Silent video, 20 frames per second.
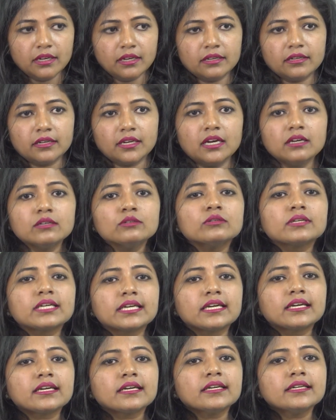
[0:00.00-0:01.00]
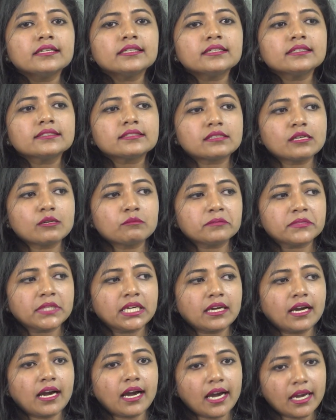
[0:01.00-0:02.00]
Now, here is
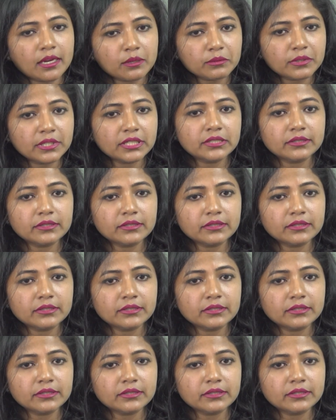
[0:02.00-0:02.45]
something I want